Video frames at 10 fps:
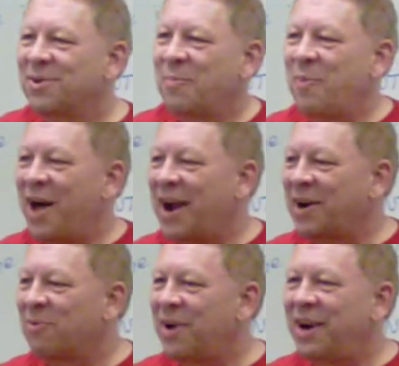pocket
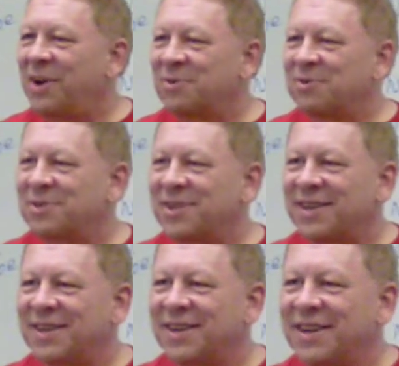radios.
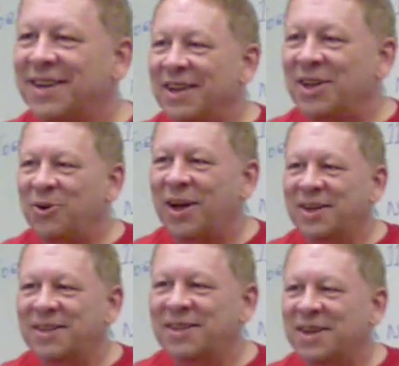You
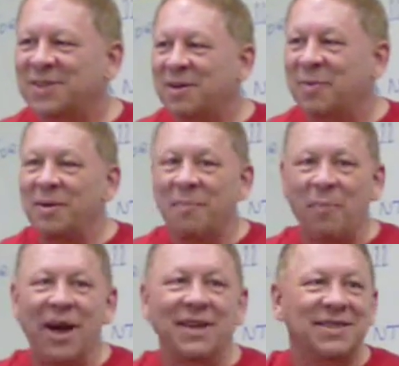had to tell someone,
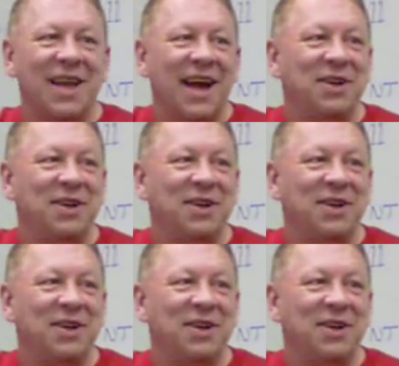mine's 9